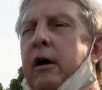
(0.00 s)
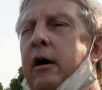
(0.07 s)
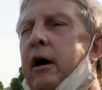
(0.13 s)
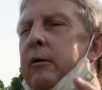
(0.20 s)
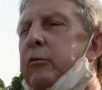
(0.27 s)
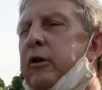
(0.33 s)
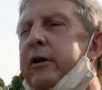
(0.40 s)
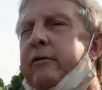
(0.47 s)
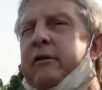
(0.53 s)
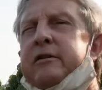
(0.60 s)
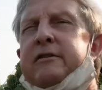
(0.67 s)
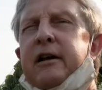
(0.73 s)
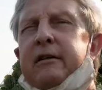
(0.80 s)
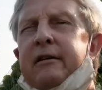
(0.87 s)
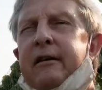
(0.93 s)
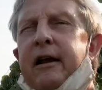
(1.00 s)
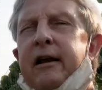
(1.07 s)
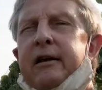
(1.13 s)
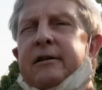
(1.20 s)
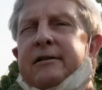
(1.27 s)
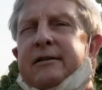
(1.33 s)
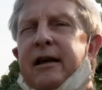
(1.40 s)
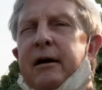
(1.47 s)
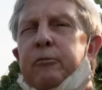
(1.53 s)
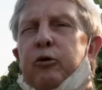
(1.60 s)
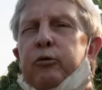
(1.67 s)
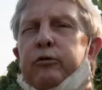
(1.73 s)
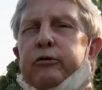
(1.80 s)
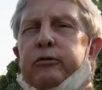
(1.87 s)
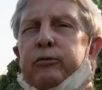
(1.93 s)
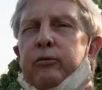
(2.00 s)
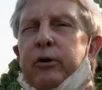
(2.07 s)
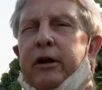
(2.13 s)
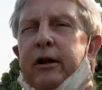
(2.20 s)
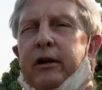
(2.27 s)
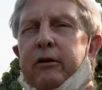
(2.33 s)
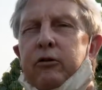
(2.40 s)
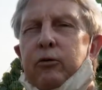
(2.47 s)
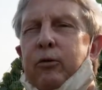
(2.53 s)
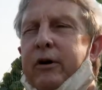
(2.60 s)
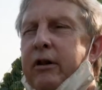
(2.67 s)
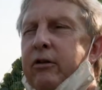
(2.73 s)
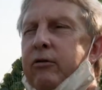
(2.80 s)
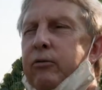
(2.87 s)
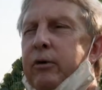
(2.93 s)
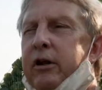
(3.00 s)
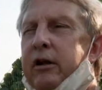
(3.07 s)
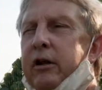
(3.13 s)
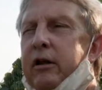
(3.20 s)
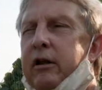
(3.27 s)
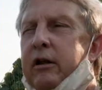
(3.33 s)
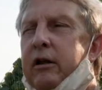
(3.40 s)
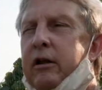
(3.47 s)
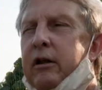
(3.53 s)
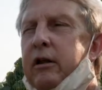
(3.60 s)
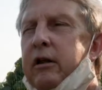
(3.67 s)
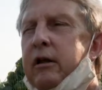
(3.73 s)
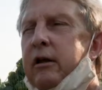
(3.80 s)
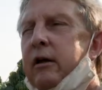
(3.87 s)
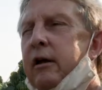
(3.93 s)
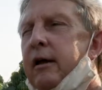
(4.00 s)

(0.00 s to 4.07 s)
I believe he said today his sample was reading at 23